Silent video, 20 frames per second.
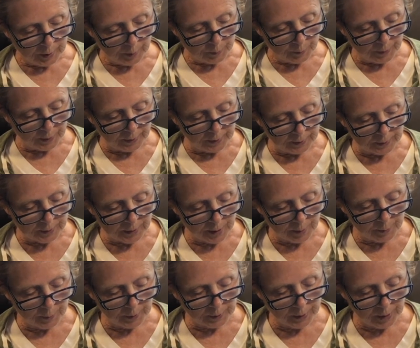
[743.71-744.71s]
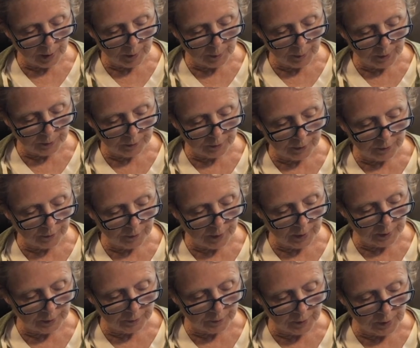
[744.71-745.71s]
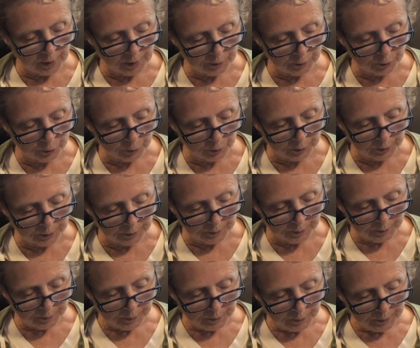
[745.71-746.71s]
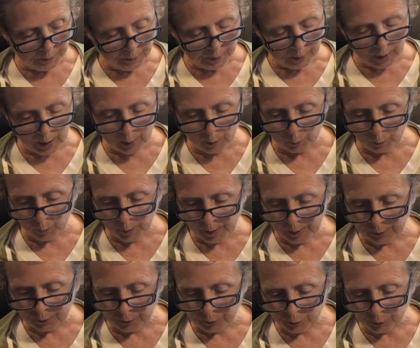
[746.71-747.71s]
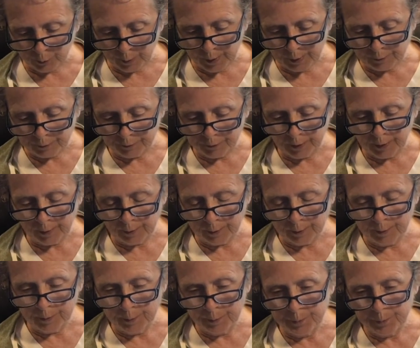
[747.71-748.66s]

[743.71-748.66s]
by the time I got myself out of that tree and ran to grandfather.